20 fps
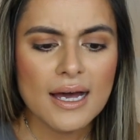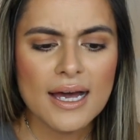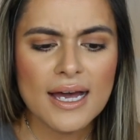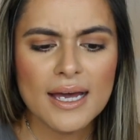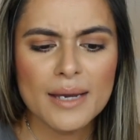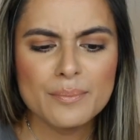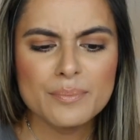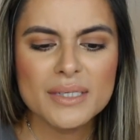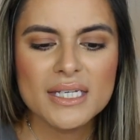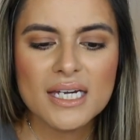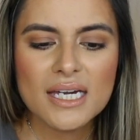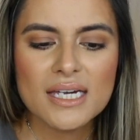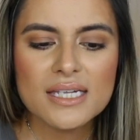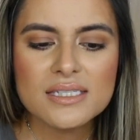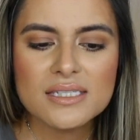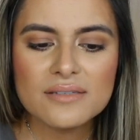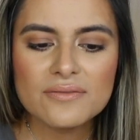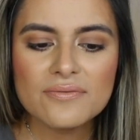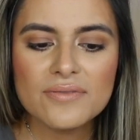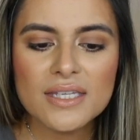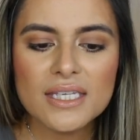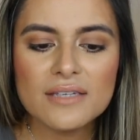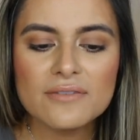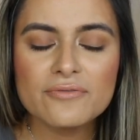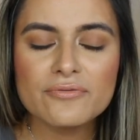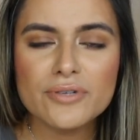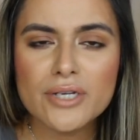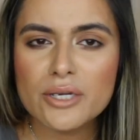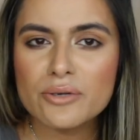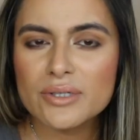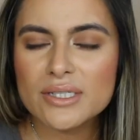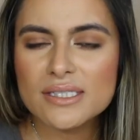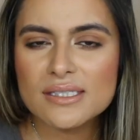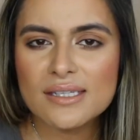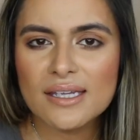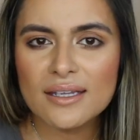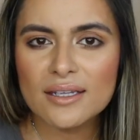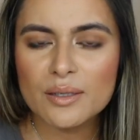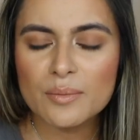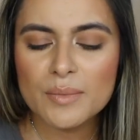Um, because of the
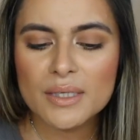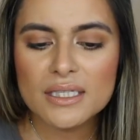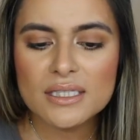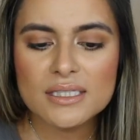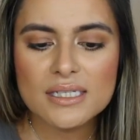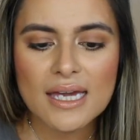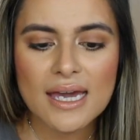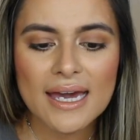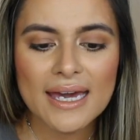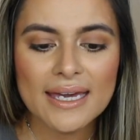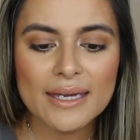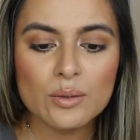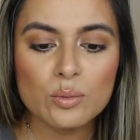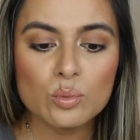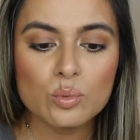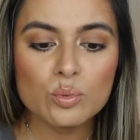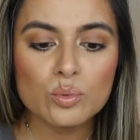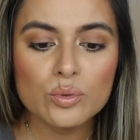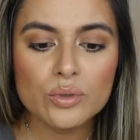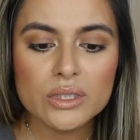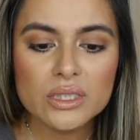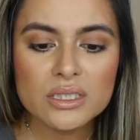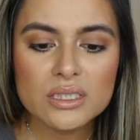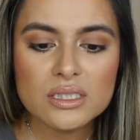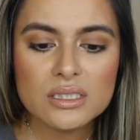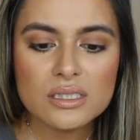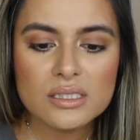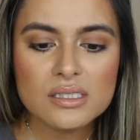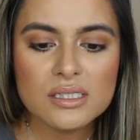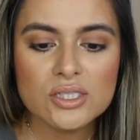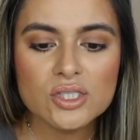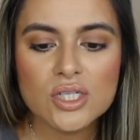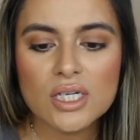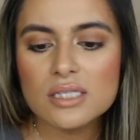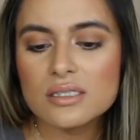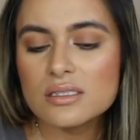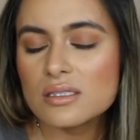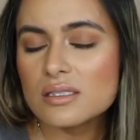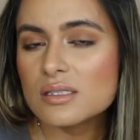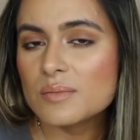fragrance element, I wouldn't
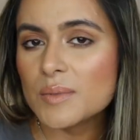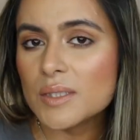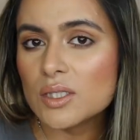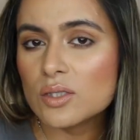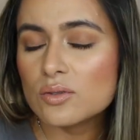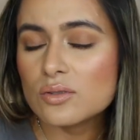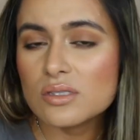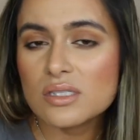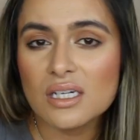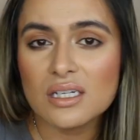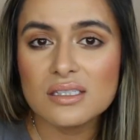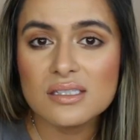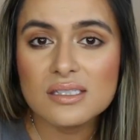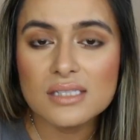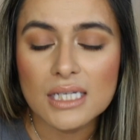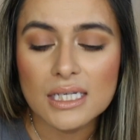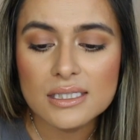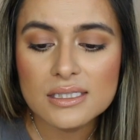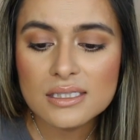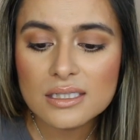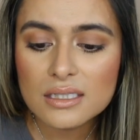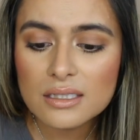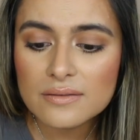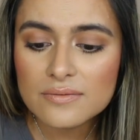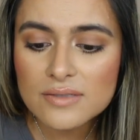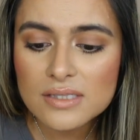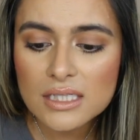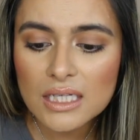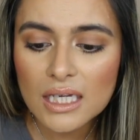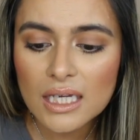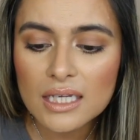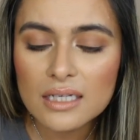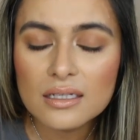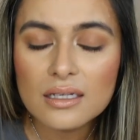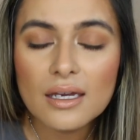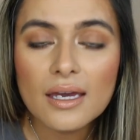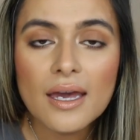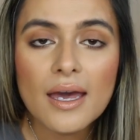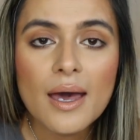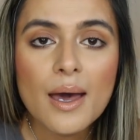suggest this be used on sensitive
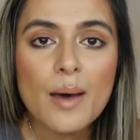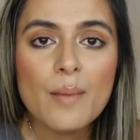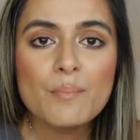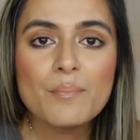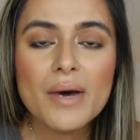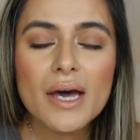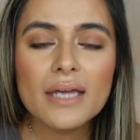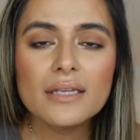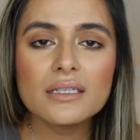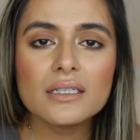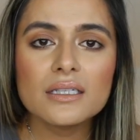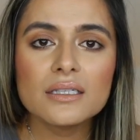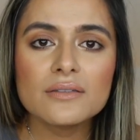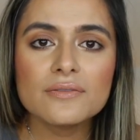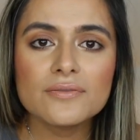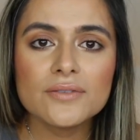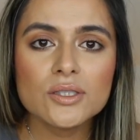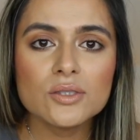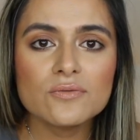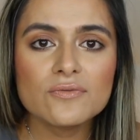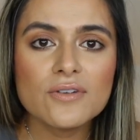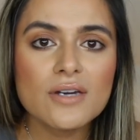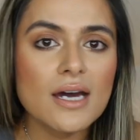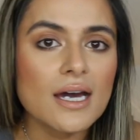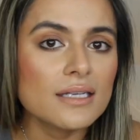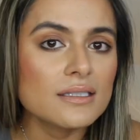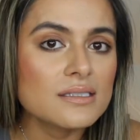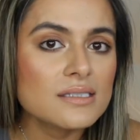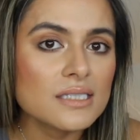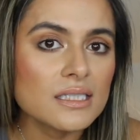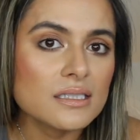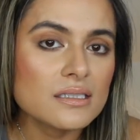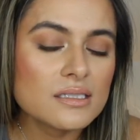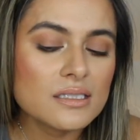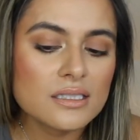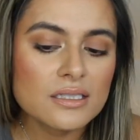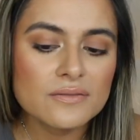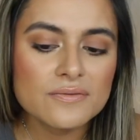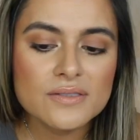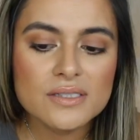skin, but if you've got
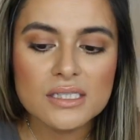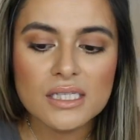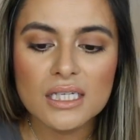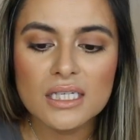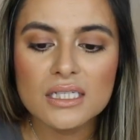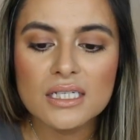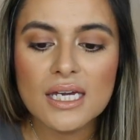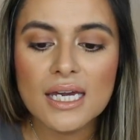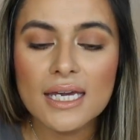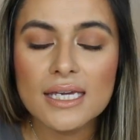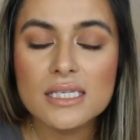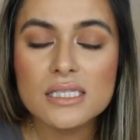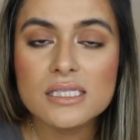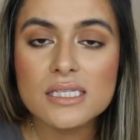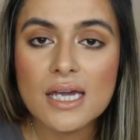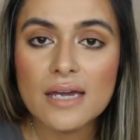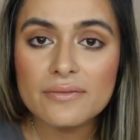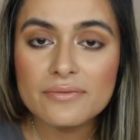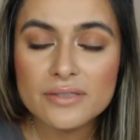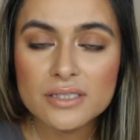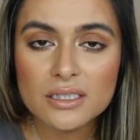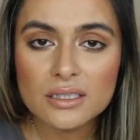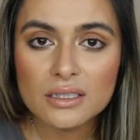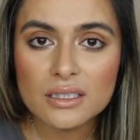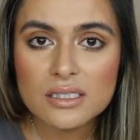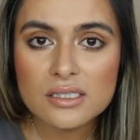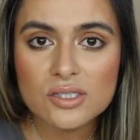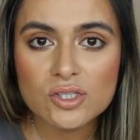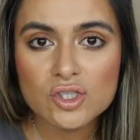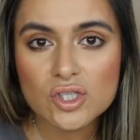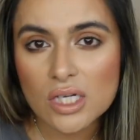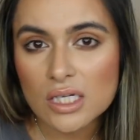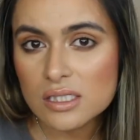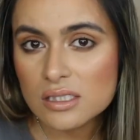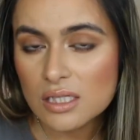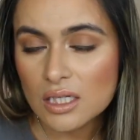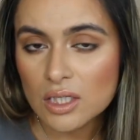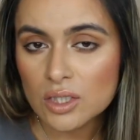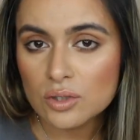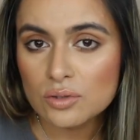sensitive skin, I definitely
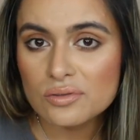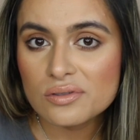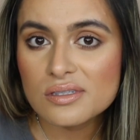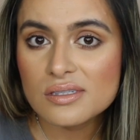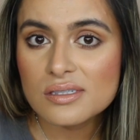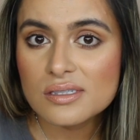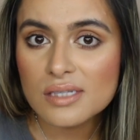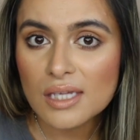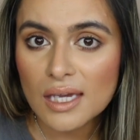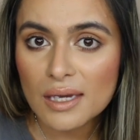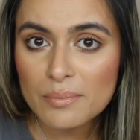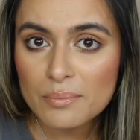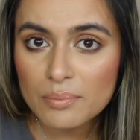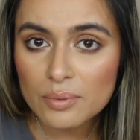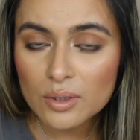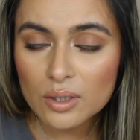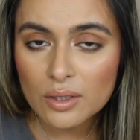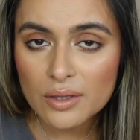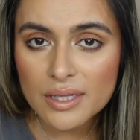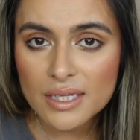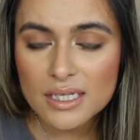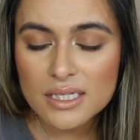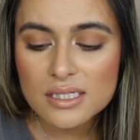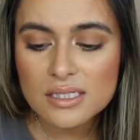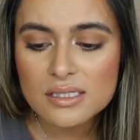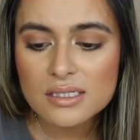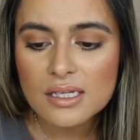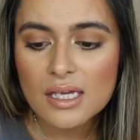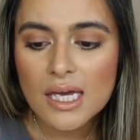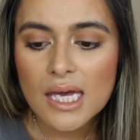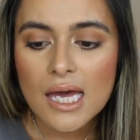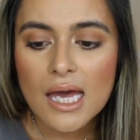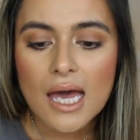suggest that you sample this